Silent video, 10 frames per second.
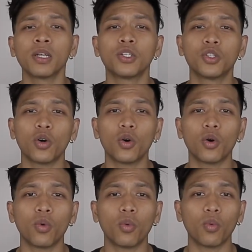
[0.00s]

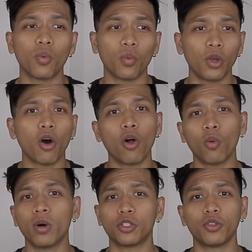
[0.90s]
So we all
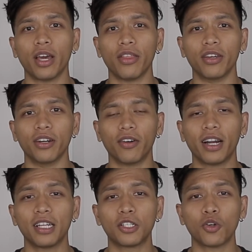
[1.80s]
work together, all
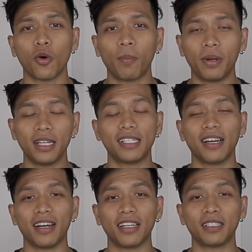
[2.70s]
right? So please,
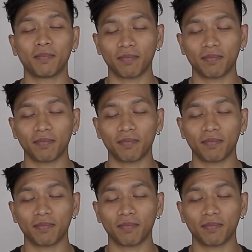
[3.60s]
guys,